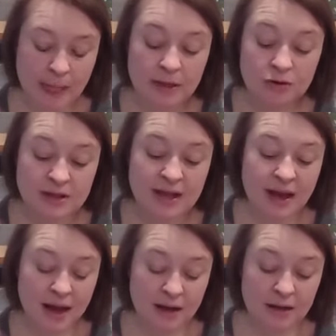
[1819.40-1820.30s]
they
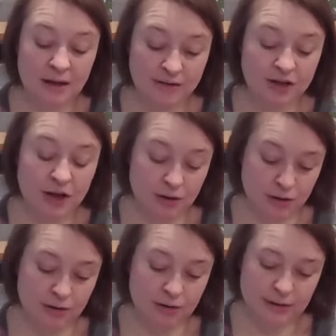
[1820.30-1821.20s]
had loved on
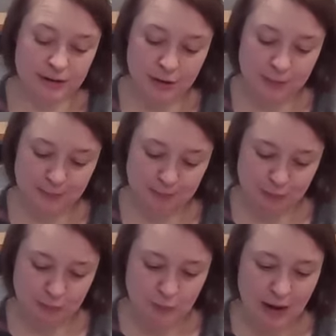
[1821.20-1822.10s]
Earth. So,
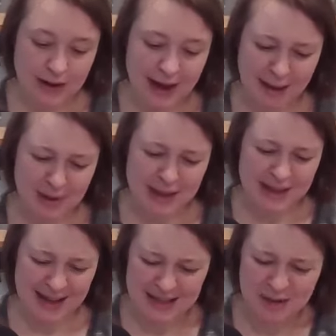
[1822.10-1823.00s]
yeah, but
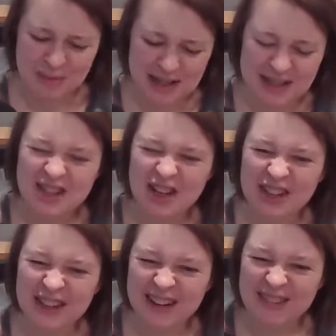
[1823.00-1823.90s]
that's their biggest
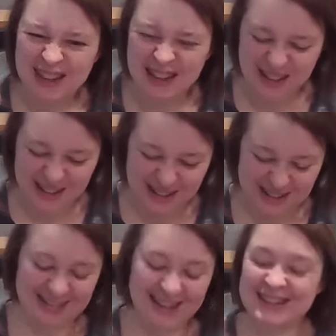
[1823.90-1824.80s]
holiday of the year.
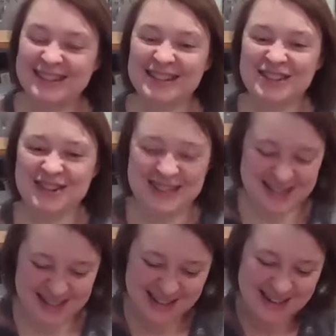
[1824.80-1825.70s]
That's
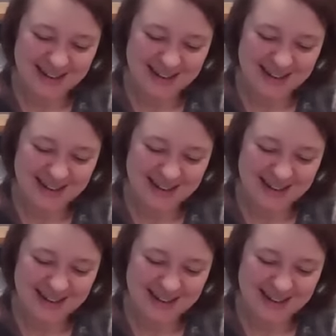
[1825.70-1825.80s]
interesting.